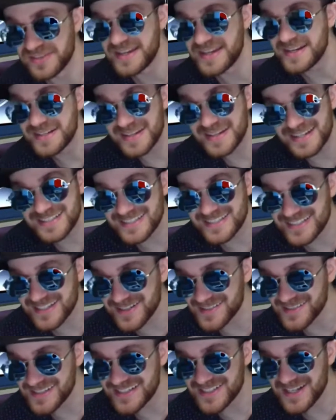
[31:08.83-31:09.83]
They didn't
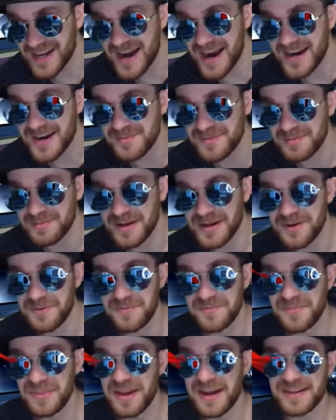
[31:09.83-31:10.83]
necessarily talk about
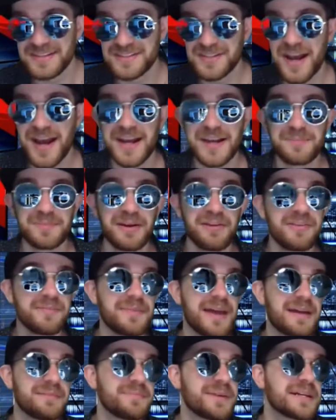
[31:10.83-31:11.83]
him
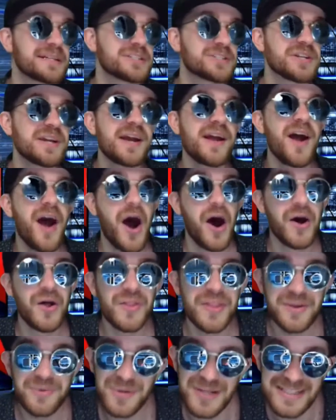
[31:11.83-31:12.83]
that much. All
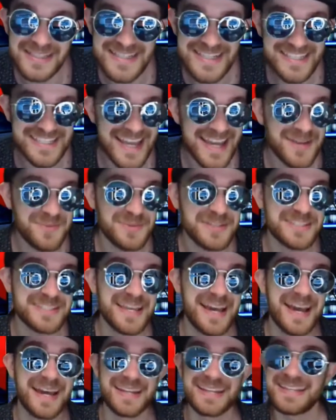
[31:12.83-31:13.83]
they really said was
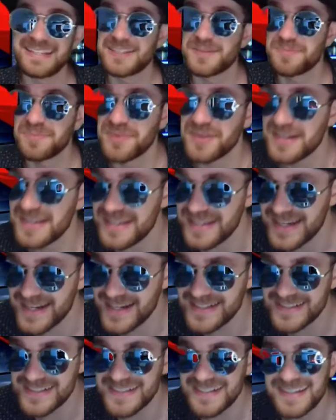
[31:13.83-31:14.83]
that he's pretty
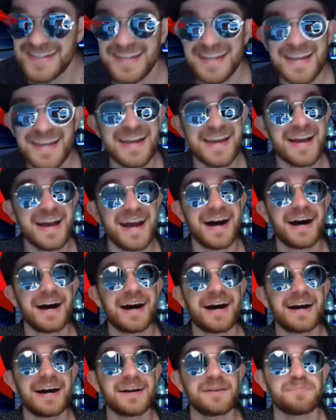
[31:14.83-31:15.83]
young,
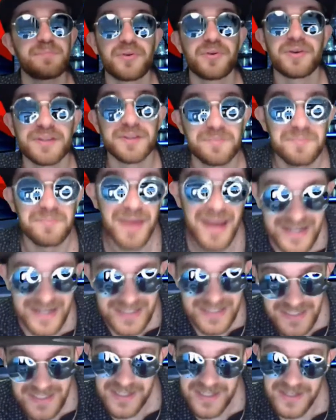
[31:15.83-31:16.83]
born in
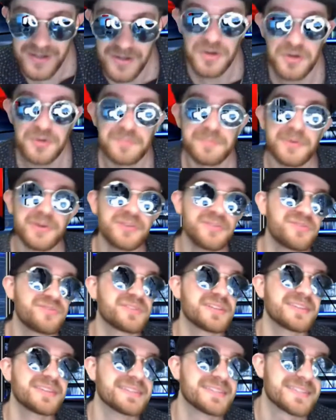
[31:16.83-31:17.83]
Mexico, moved
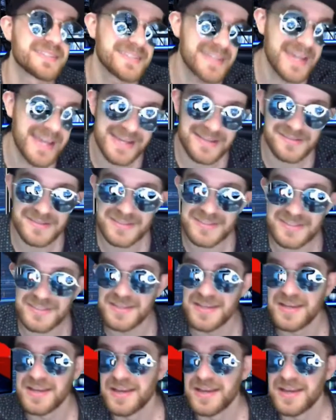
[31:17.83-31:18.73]
to the States,